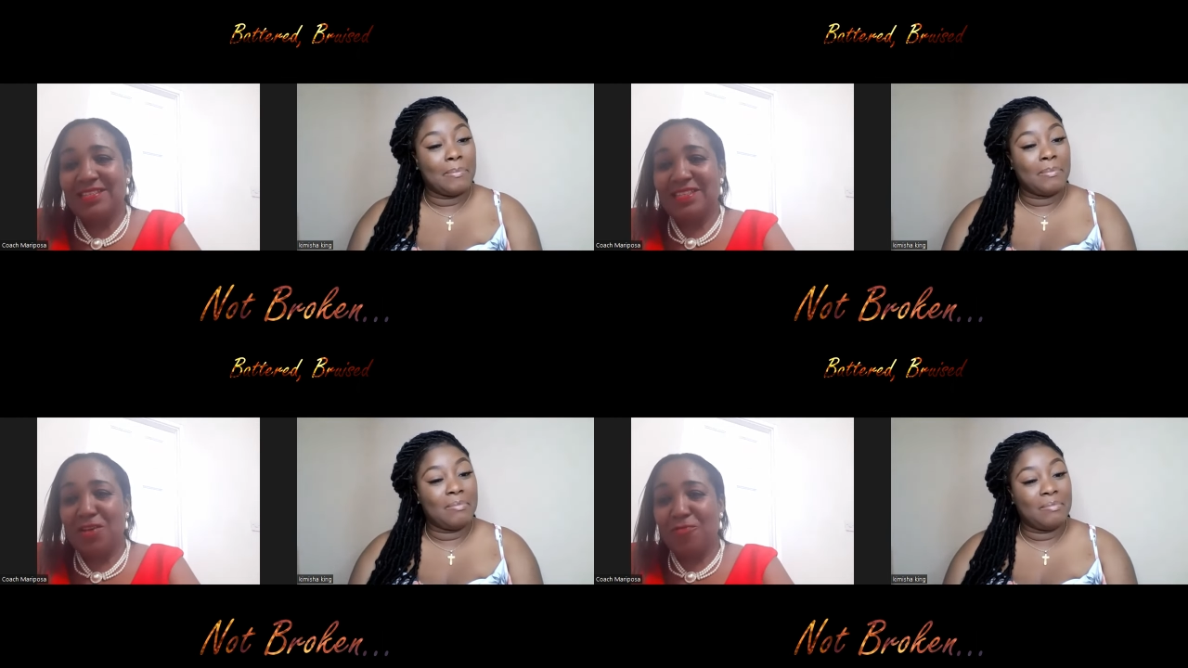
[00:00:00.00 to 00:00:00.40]

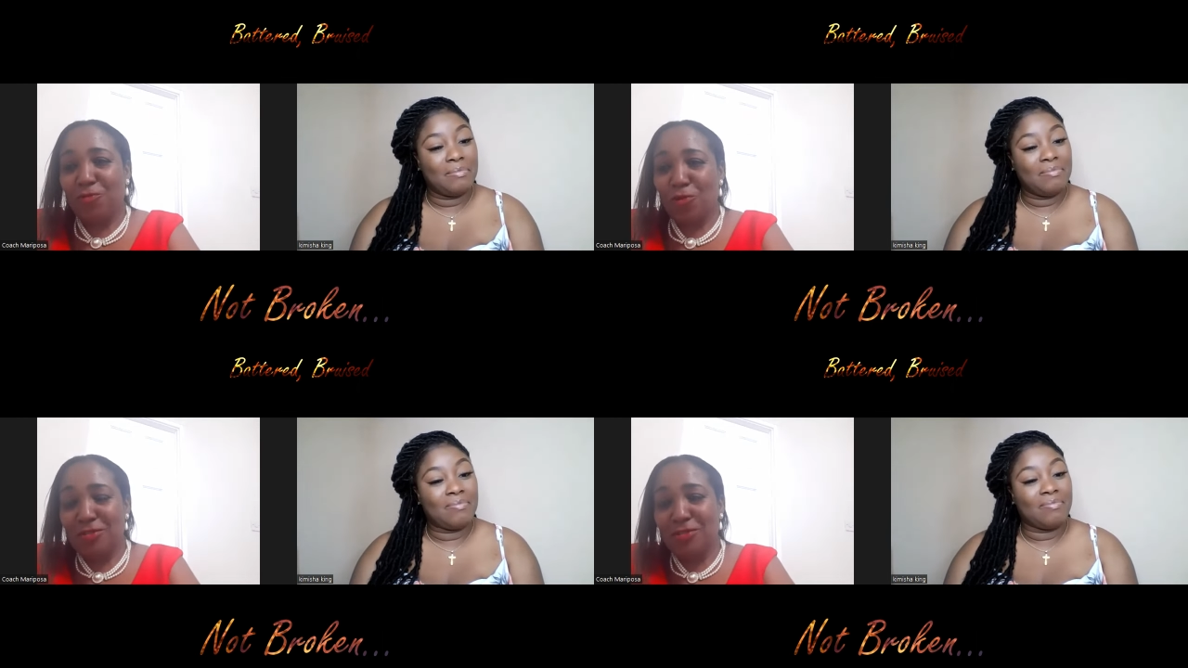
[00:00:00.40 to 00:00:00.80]
Speaker 1: Some
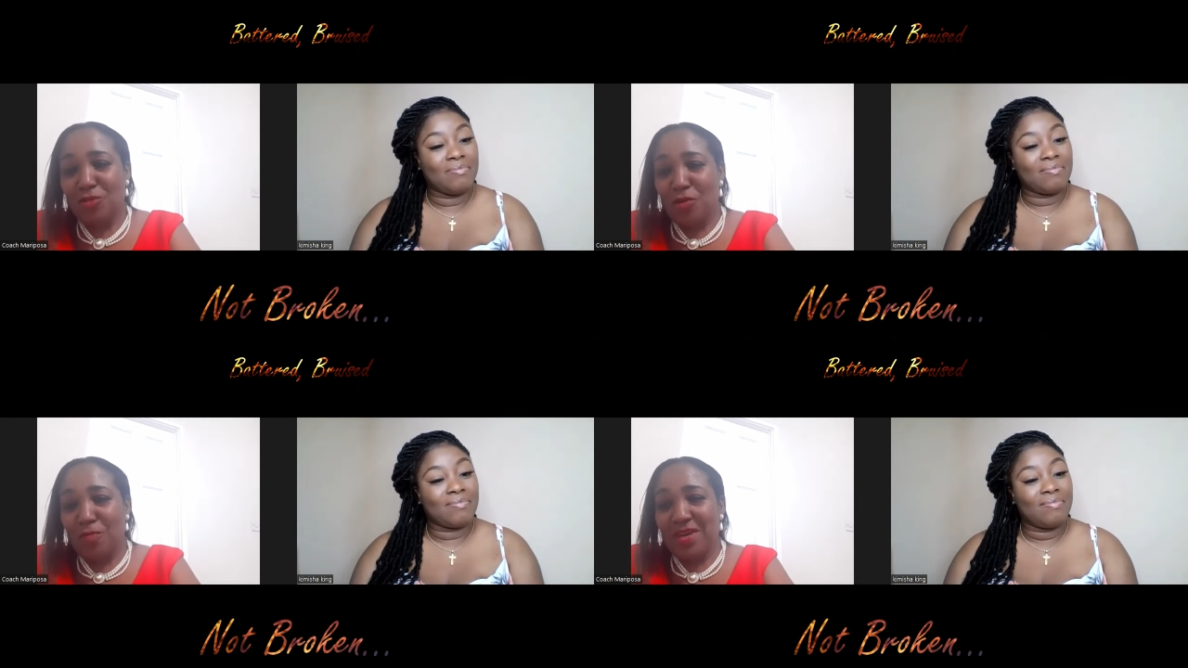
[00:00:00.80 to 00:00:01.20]
folks
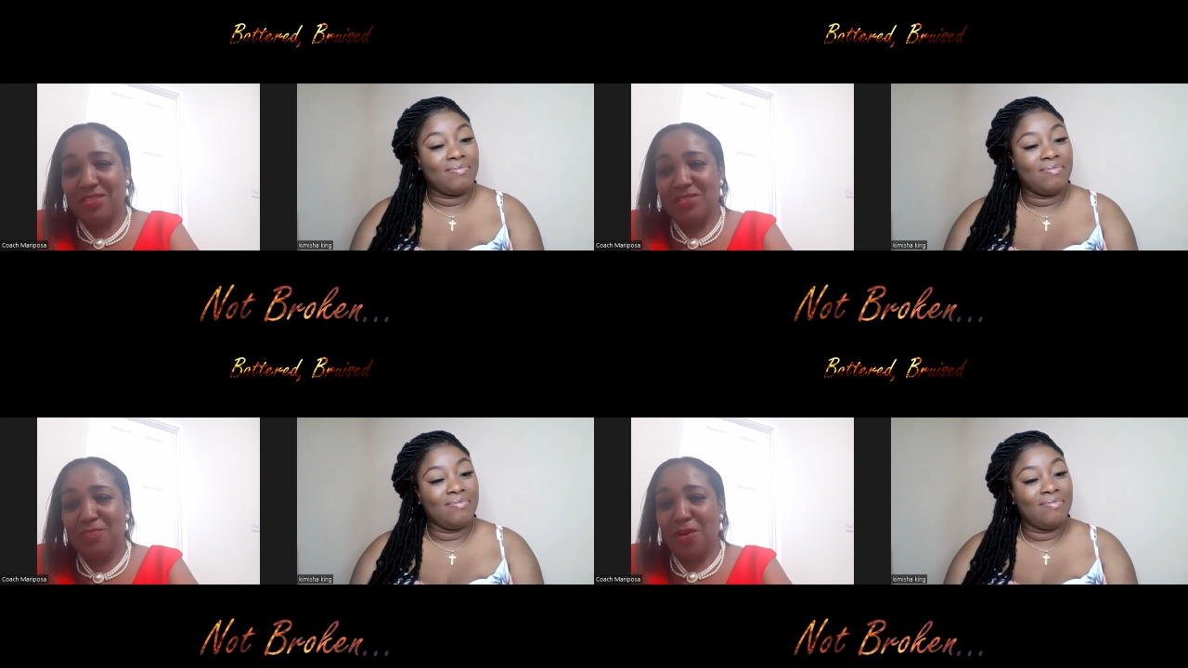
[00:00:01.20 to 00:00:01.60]
know me
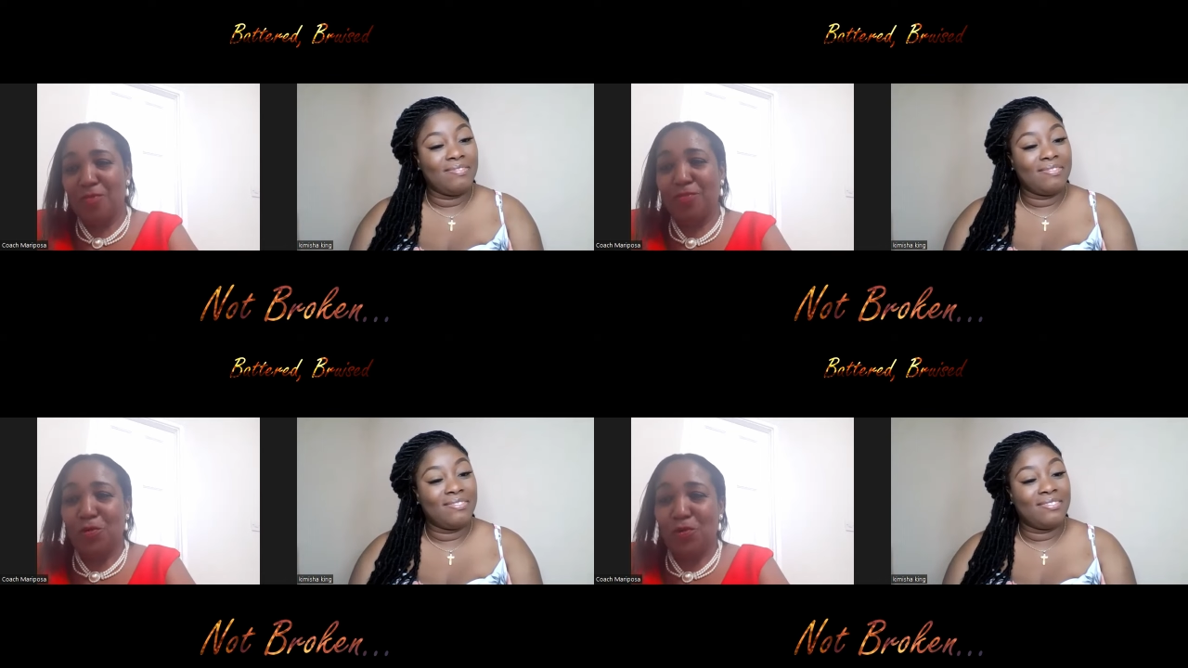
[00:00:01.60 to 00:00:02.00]
as
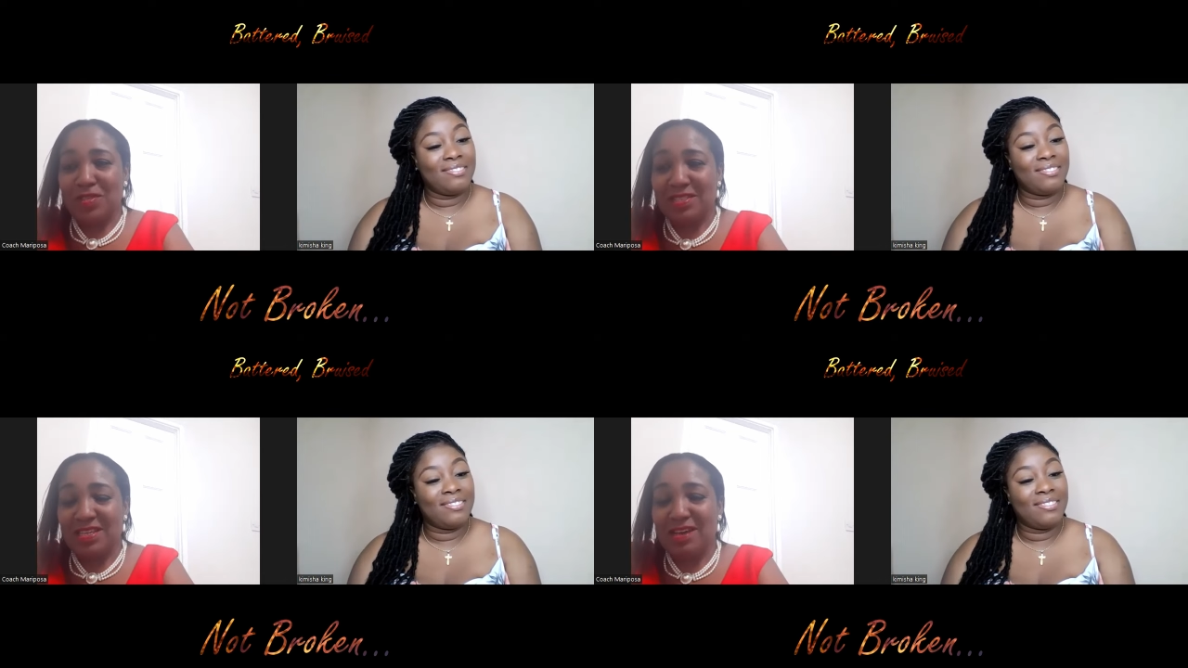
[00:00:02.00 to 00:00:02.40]
Mariposa,